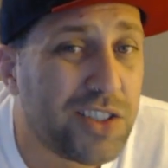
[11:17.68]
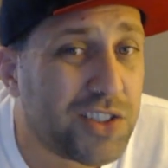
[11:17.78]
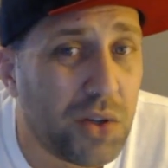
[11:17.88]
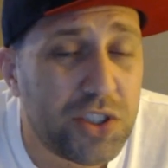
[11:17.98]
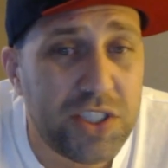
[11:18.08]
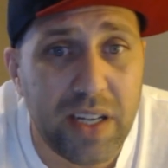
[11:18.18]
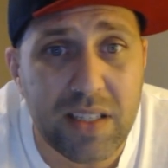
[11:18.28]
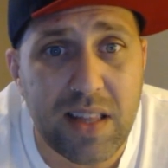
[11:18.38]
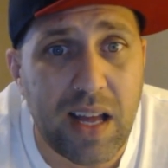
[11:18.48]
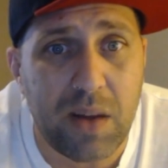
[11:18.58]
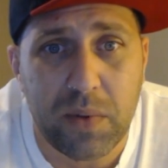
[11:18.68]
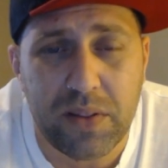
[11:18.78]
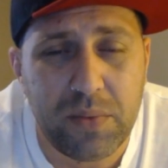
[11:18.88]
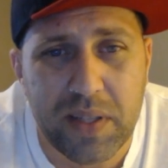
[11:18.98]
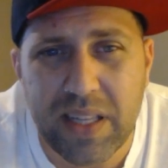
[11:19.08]
associates that
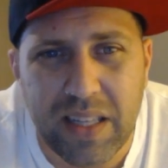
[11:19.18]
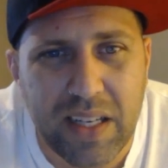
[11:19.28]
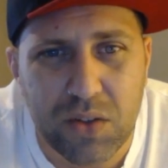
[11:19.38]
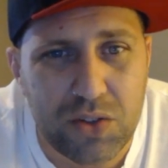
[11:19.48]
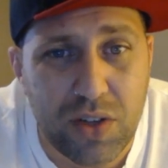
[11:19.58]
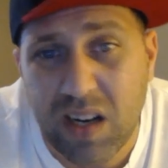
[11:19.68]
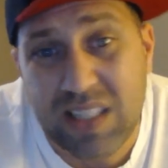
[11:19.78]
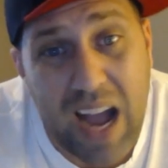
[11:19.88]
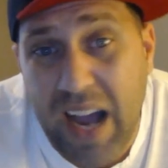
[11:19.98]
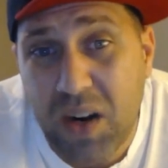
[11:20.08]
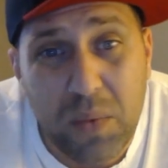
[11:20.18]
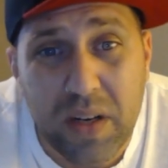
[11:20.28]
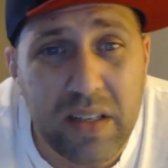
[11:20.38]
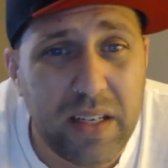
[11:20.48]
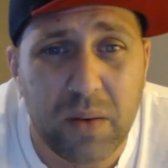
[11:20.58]
with illegal drugs. I don't
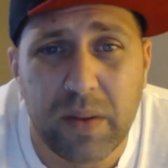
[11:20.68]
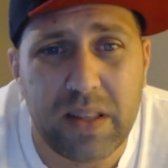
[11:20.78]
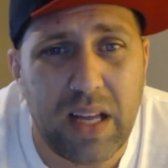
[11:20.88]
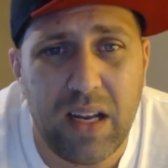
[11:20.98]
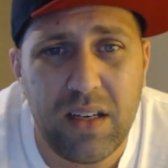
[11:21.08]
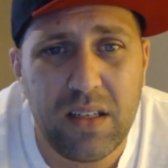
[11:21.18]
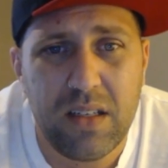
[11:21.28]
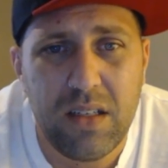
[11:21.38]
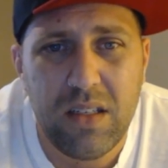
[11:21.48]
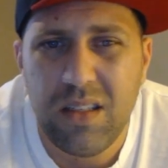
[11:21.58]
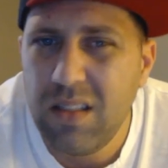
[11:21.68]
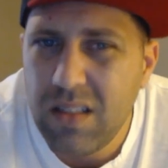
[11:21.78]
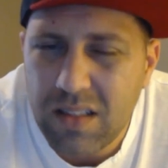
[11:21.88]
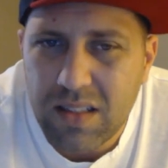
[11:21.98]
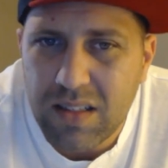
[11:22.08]
want to deal with that.
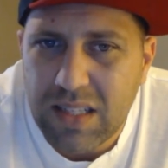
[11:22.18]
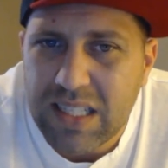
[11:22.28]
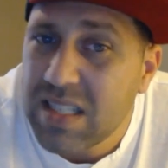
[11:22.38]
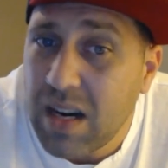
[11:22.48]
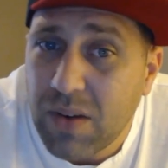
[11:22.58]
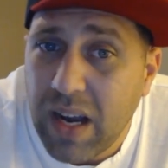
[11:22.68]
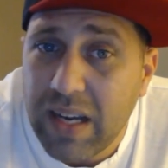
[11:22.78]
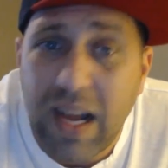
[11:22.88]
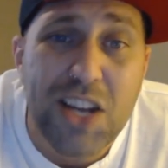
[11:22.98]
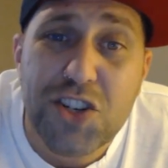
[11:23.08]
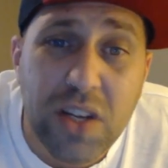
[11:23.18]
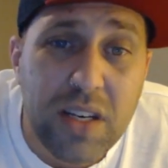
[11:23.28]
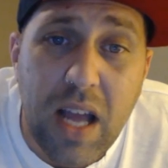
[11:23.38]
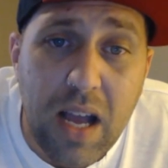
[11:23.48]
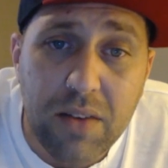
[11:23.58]
That's not right. I
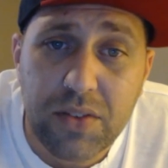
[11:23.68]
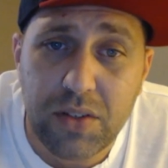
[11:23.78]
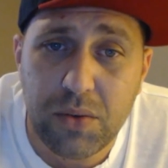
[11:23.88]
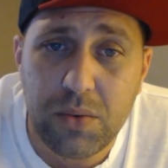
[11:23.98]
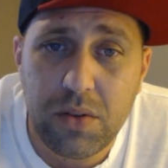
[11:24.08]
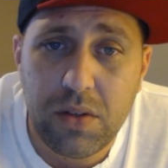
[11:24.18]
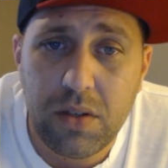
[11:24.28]
shouldn't have to.